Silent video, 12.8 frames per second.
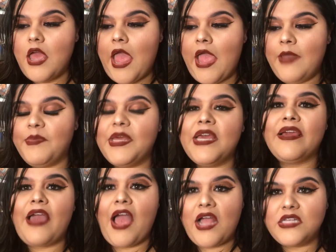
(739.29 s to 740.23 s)
and
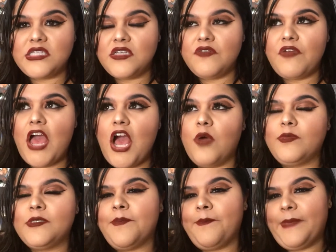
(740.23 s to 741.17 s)
being active
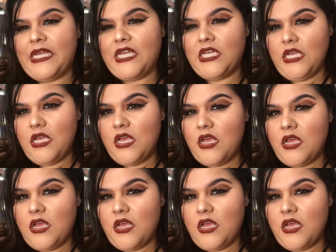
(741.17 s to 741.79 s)
helped me